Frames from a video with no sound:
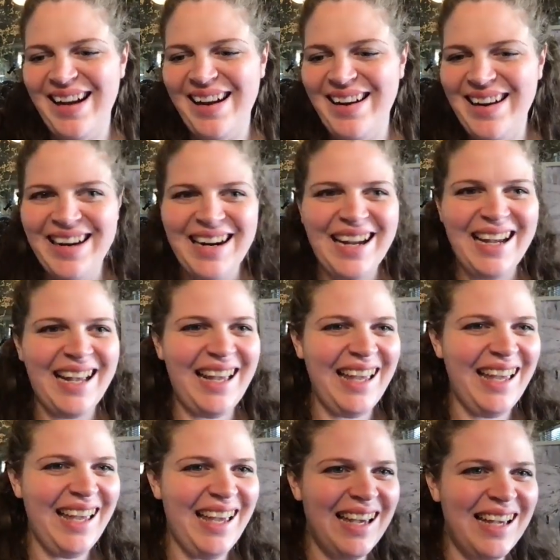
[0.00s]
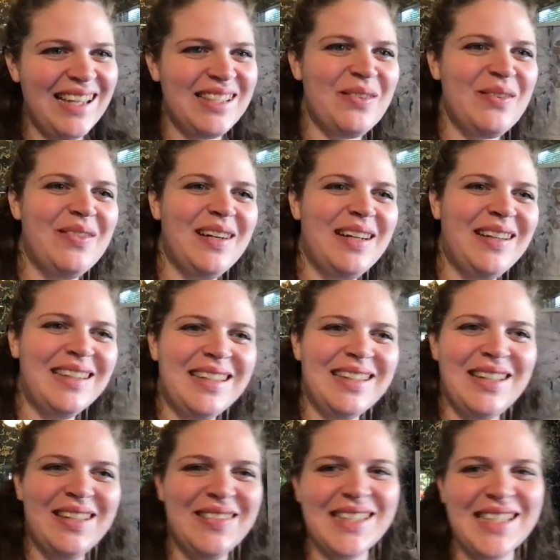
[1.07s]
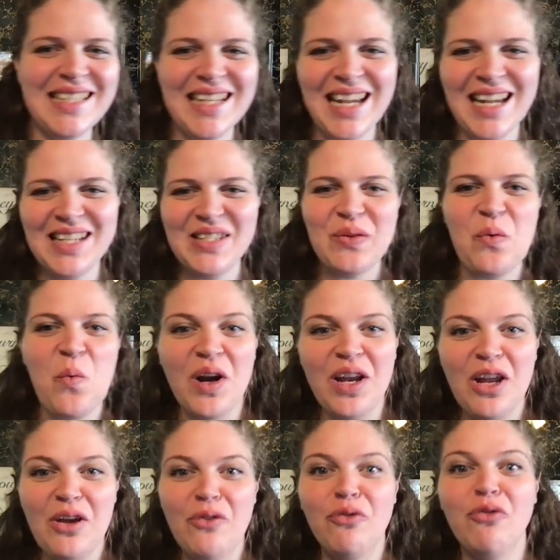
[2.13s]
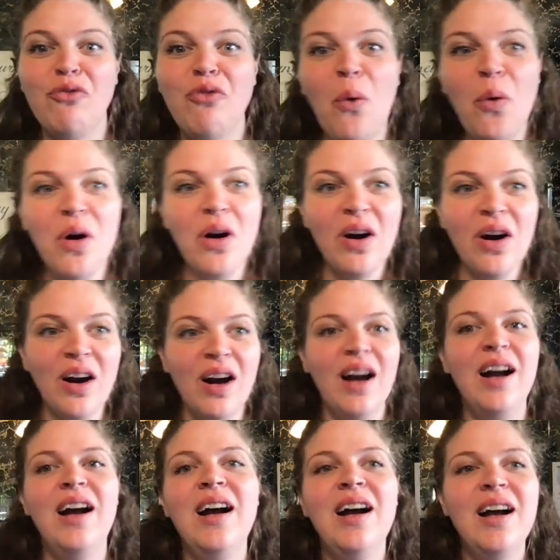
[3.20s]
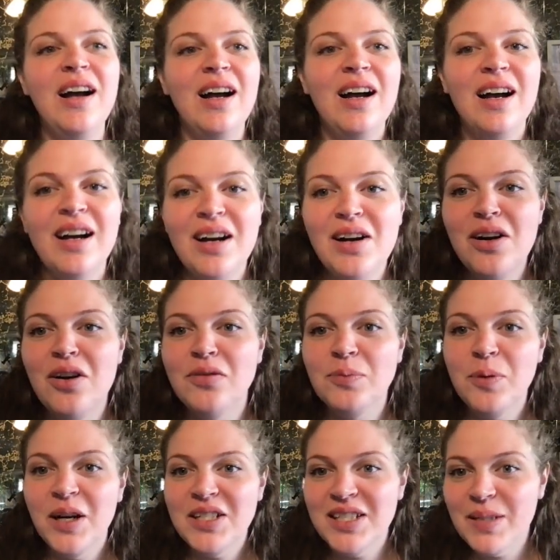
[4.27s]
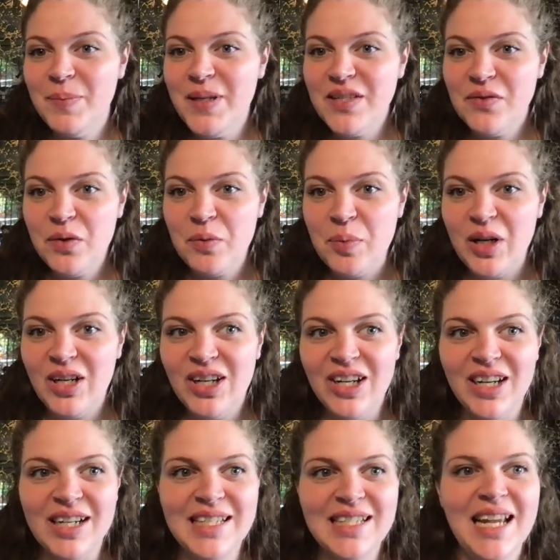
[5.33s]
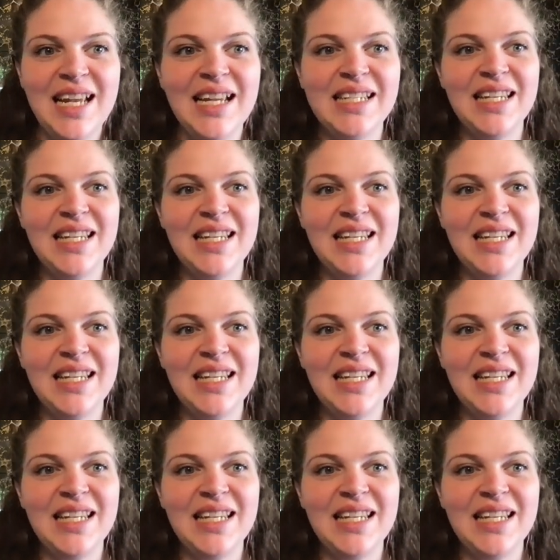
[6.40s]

All right, welcome to day 24 of Project Peaceful Purge.